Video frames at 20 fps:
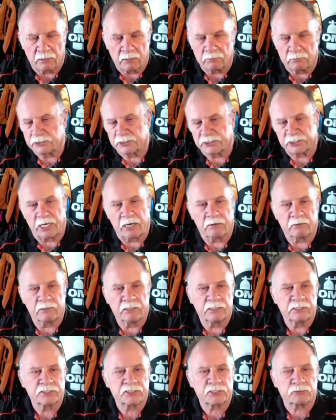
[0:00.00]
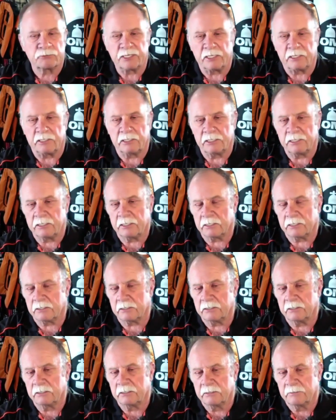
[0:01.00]
share screen
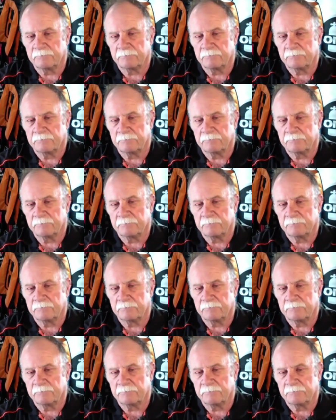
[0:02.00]
here.